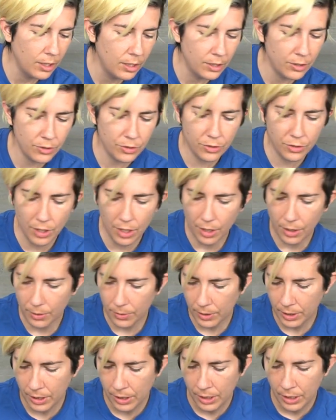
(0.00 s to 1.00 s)

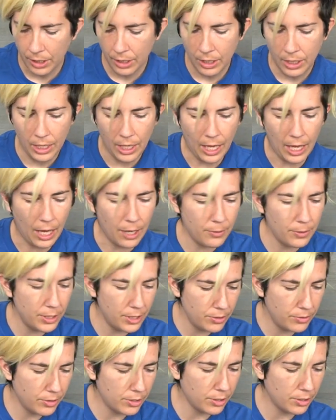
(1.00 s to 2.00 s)
So, how we
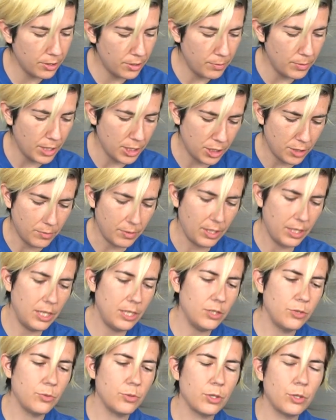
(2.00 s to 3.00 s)
do a girth measurement
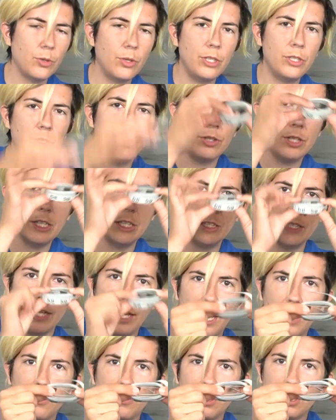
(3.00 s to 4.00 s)
is we're going to get
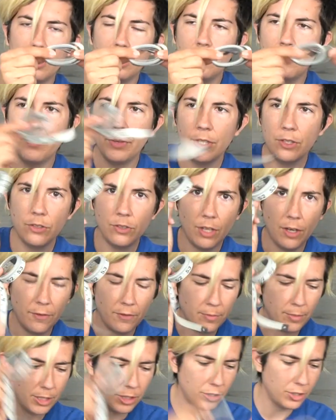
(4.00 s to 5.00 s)
our soft
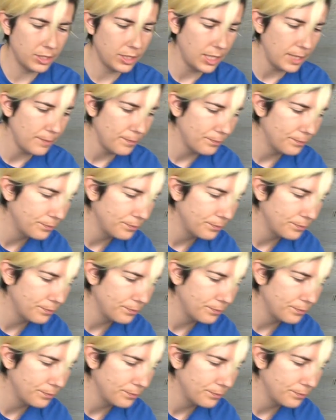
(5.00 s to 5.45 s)
measuring tape